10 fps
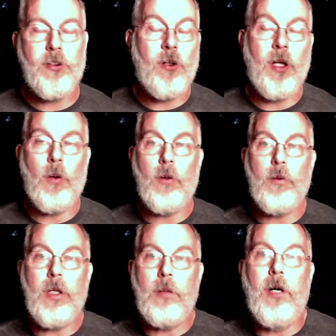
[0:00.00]
So they weren't
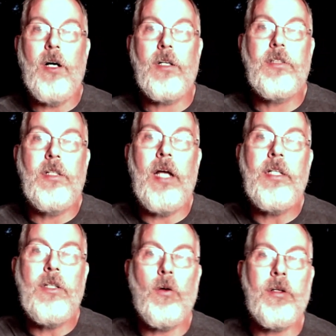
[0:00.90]
really monks, and
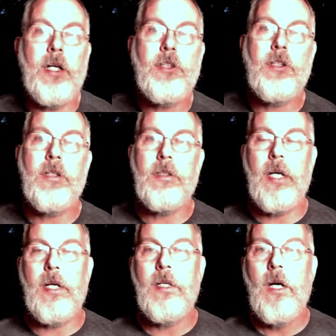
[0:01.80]
any ordination that
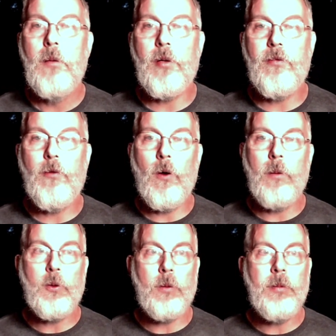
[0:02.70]
they
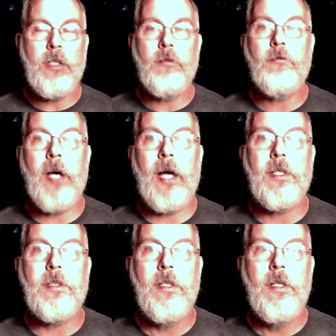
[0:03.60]
performed would be
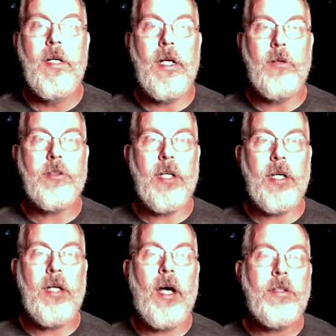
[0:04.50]
invalid. And it was like
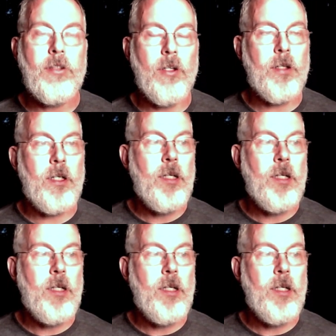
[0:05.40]
that, and so that